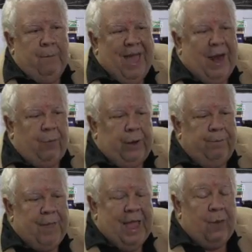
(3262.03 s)
battery,
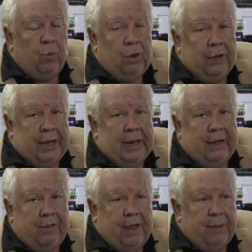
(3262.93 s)
and really
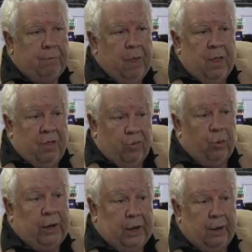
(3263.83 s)
anything
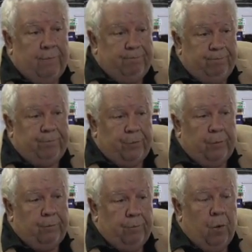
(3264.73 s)
three to,
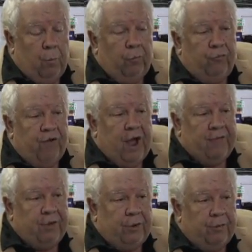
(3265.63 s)
to almost
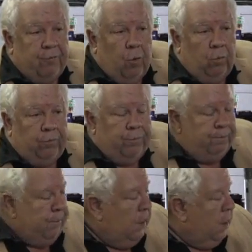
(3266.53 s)
500 volts.
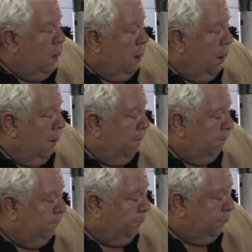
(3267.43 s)
Um,
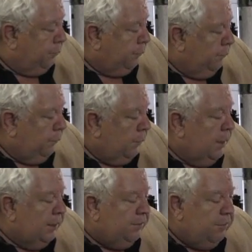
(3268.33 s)

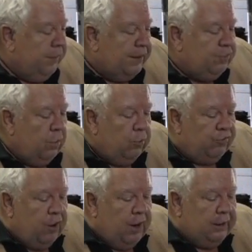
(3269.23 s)
and so that's what we're
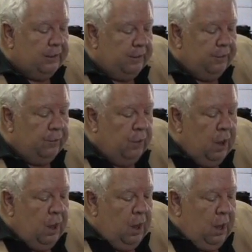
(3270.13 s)
trying to do.
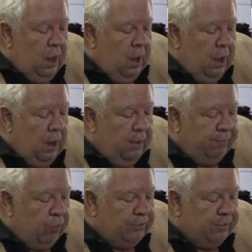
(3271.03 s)
Uh,
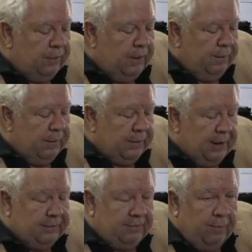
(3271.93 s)
unfortunately, it
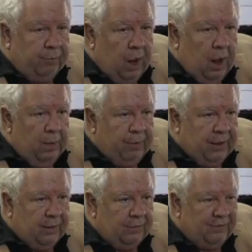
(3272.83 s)
takes some time
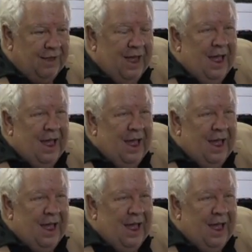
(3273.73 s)
because